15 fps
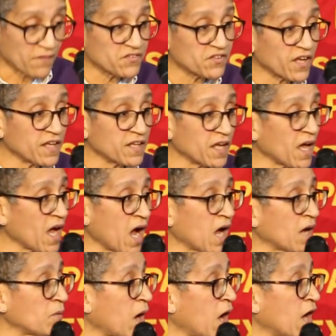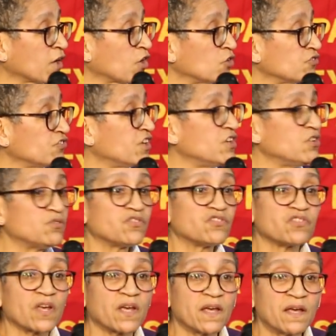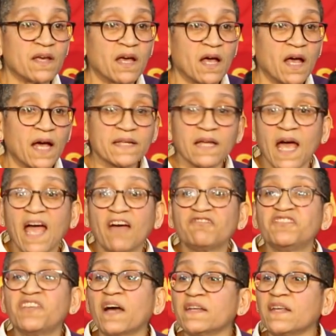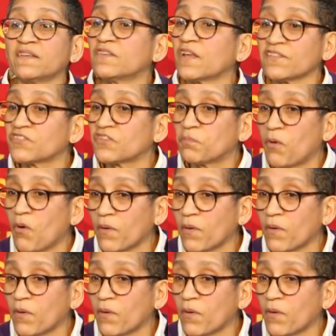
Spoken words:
I'm saying it, I continue to say it, and I have done it, that's the